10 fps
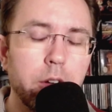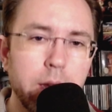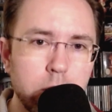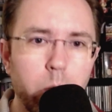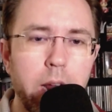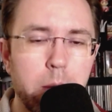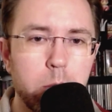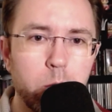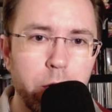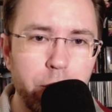That's what
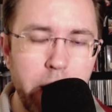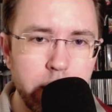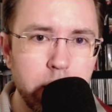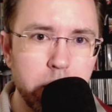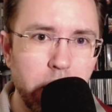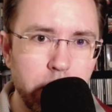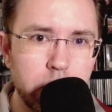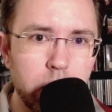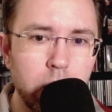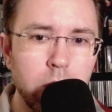happened with Phantom
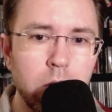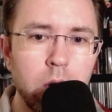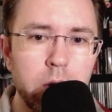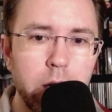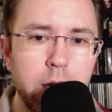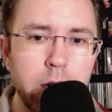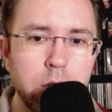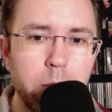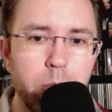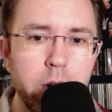Dust. Hey guys,
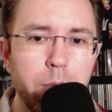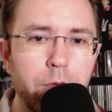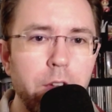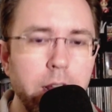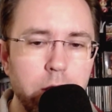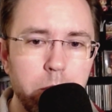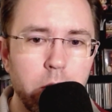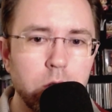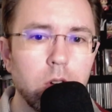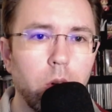I bring up Phantom
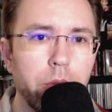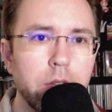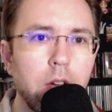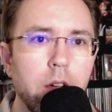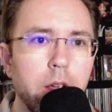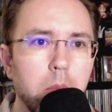Dust all the time.